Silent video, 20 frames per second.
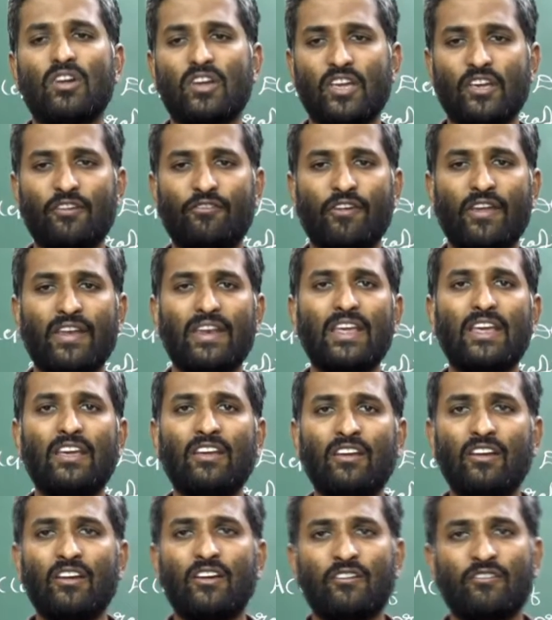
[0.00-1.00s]
if
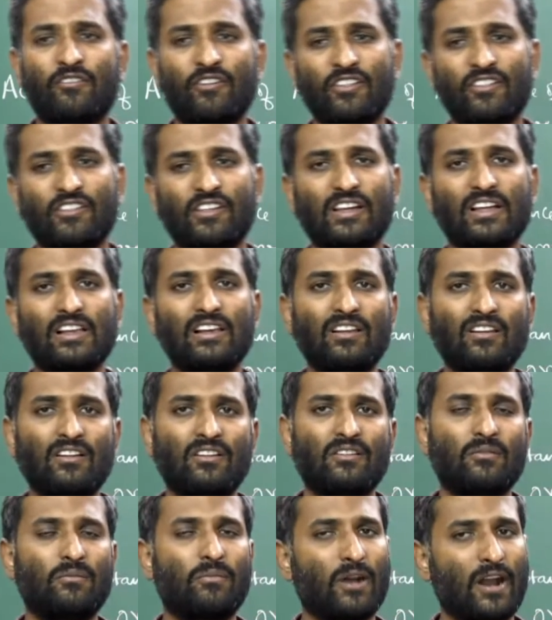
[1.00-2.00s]
any, physical
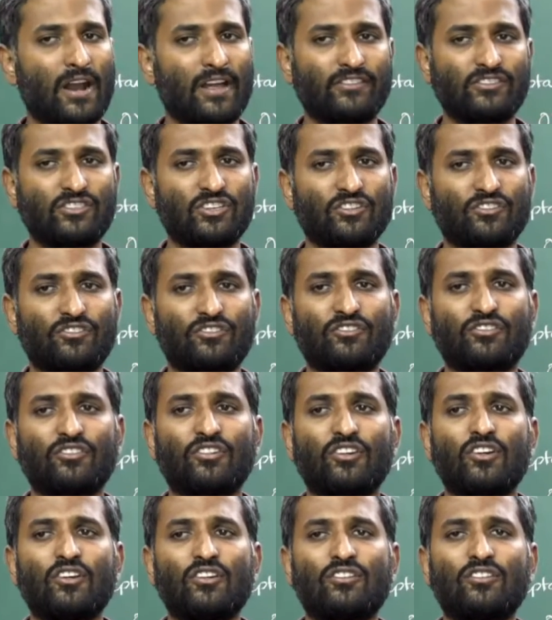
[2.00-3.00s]
branches.
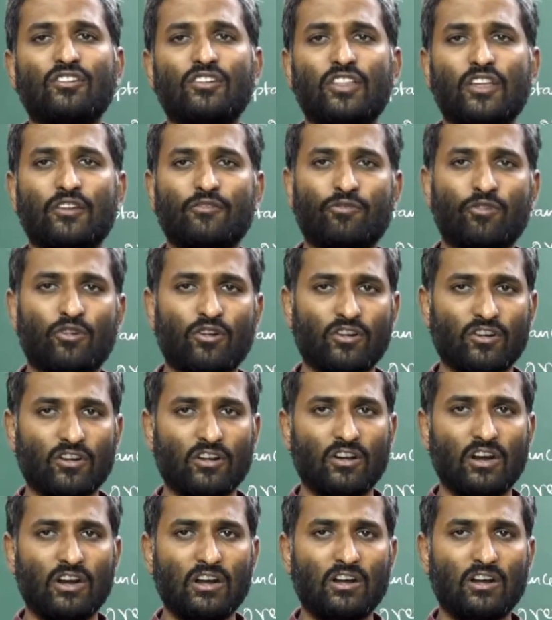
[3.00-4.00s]
So therefore,